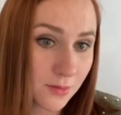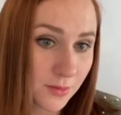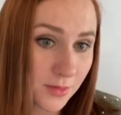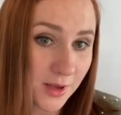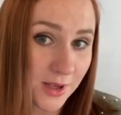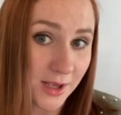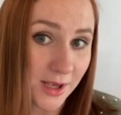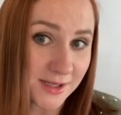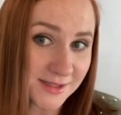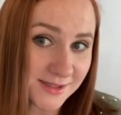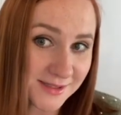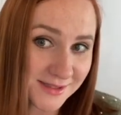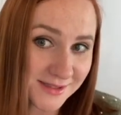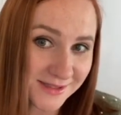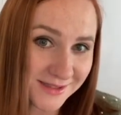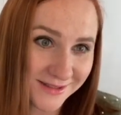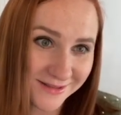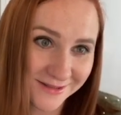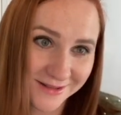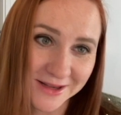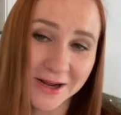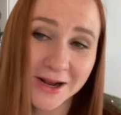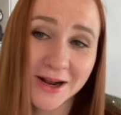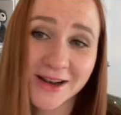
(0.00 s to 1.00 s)
Yes,
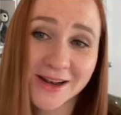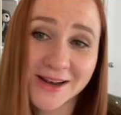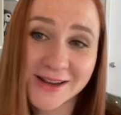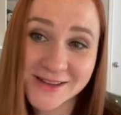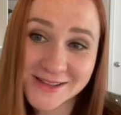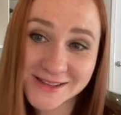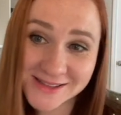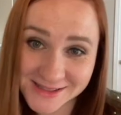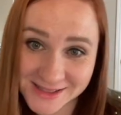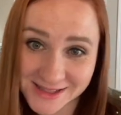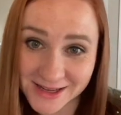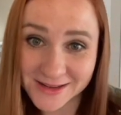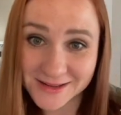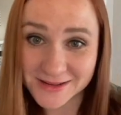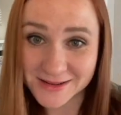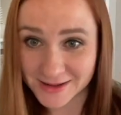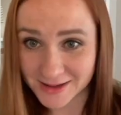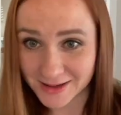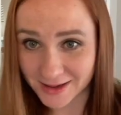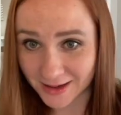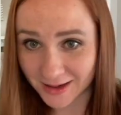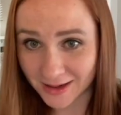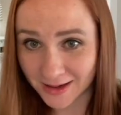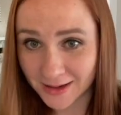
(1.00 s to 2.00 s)

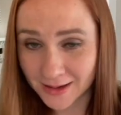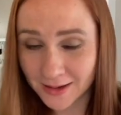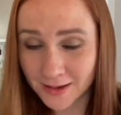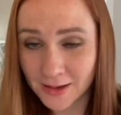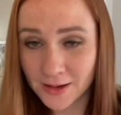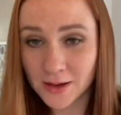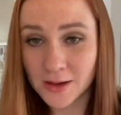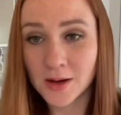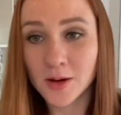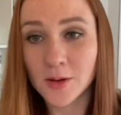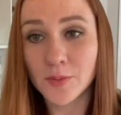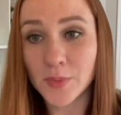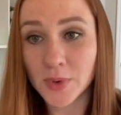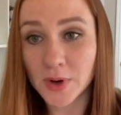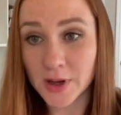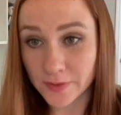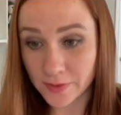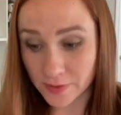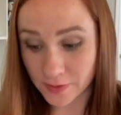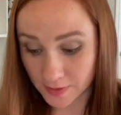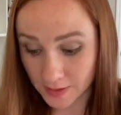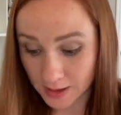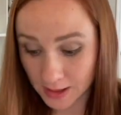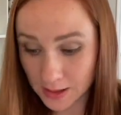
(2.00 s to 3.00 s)
Alexandra.
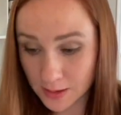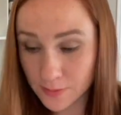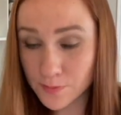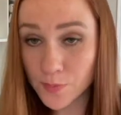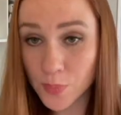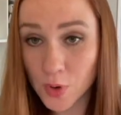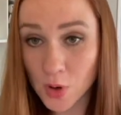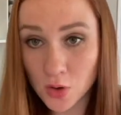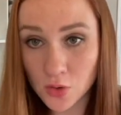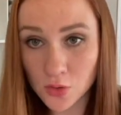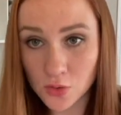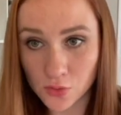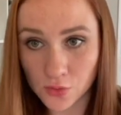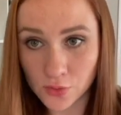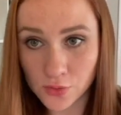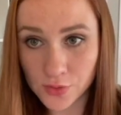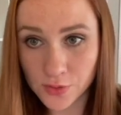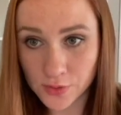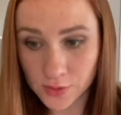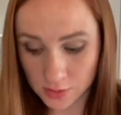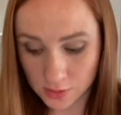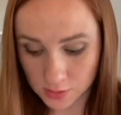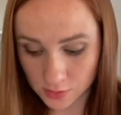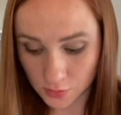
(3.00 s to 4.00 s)
But they
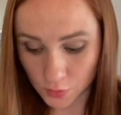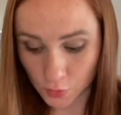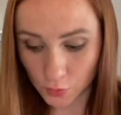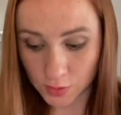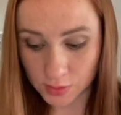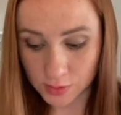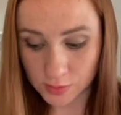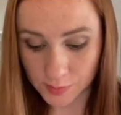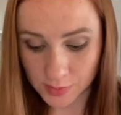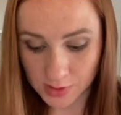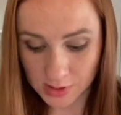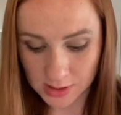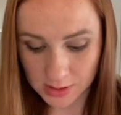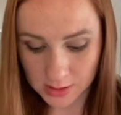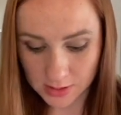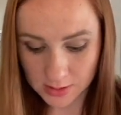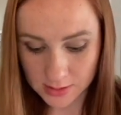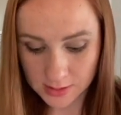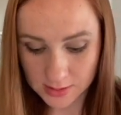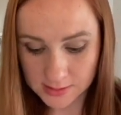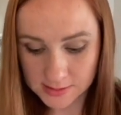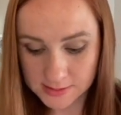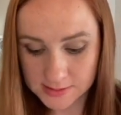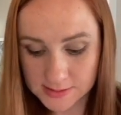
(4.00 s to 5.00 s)
both will be
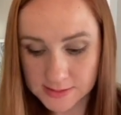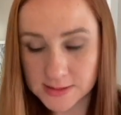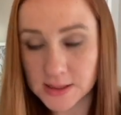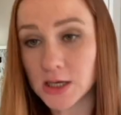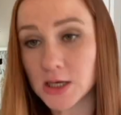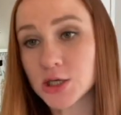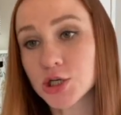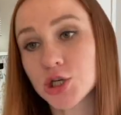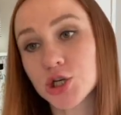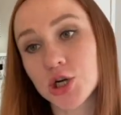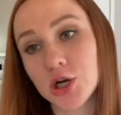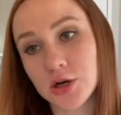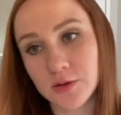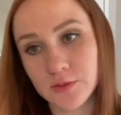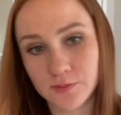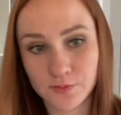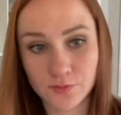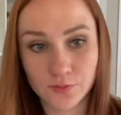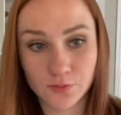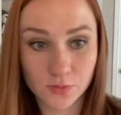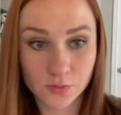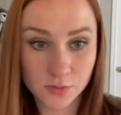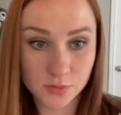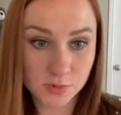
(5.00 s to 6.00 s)
Sasha.
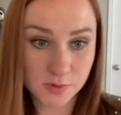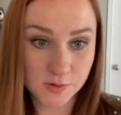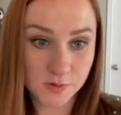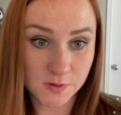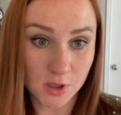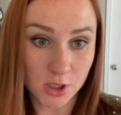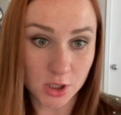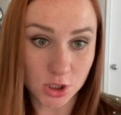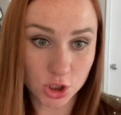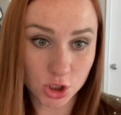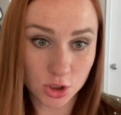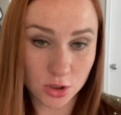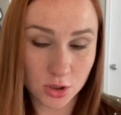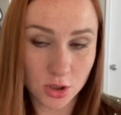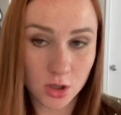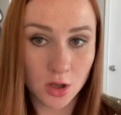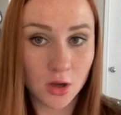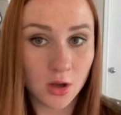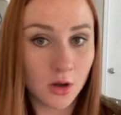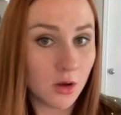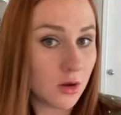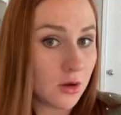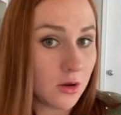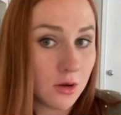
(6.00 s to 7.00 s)
Sasha.
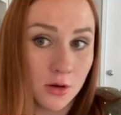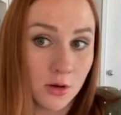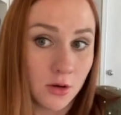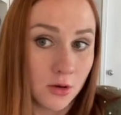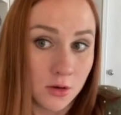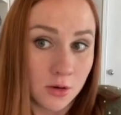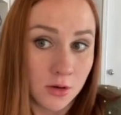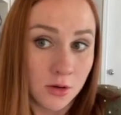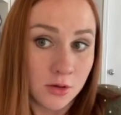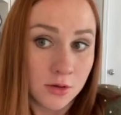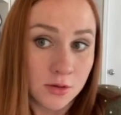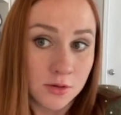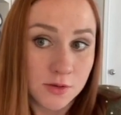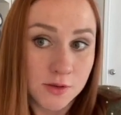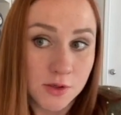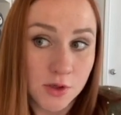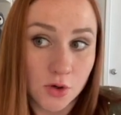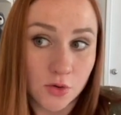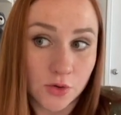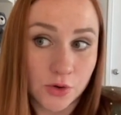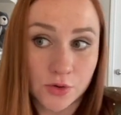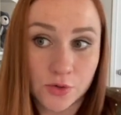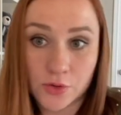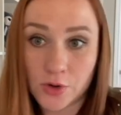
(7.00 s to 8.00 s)

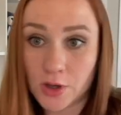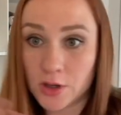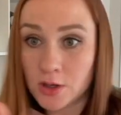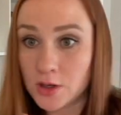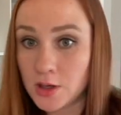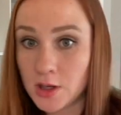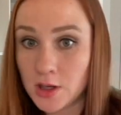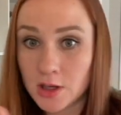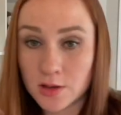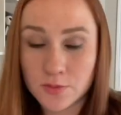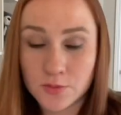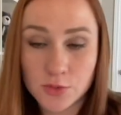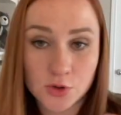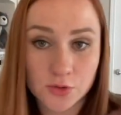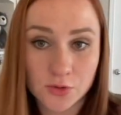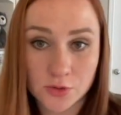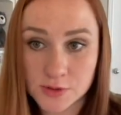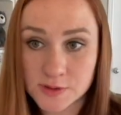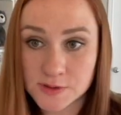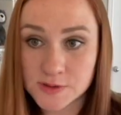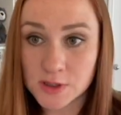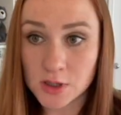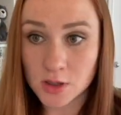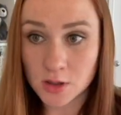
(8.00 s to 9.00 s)
So you can name your
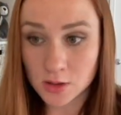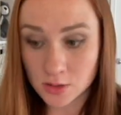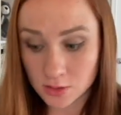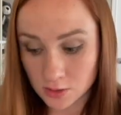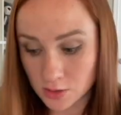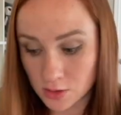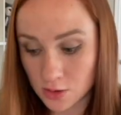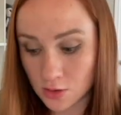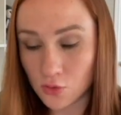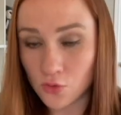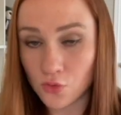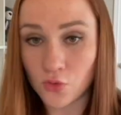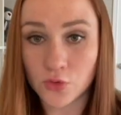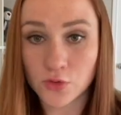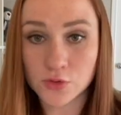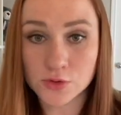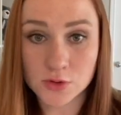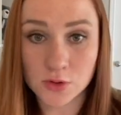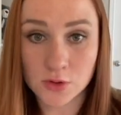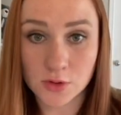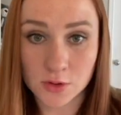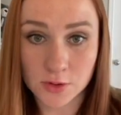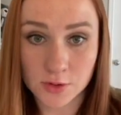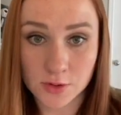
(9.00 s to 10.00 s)
son or
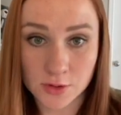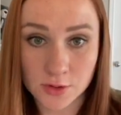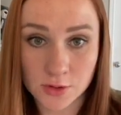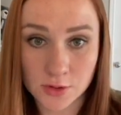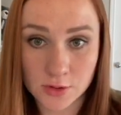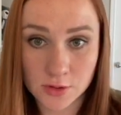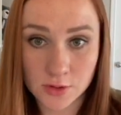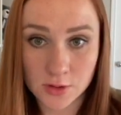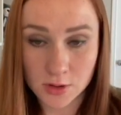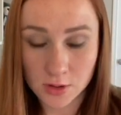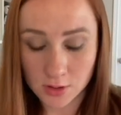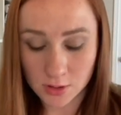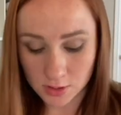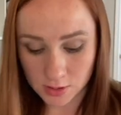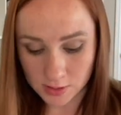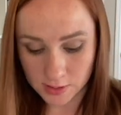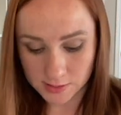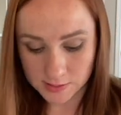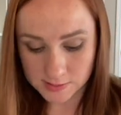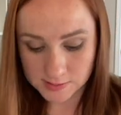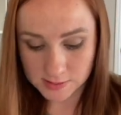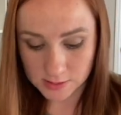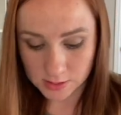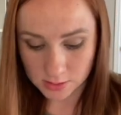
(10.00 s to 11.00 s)
daughter
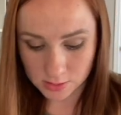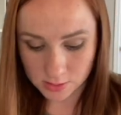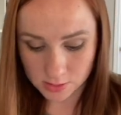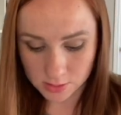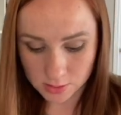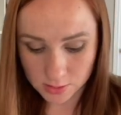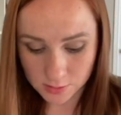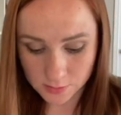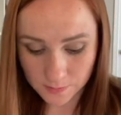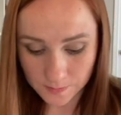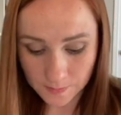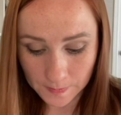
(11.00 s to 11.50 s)
Alexander.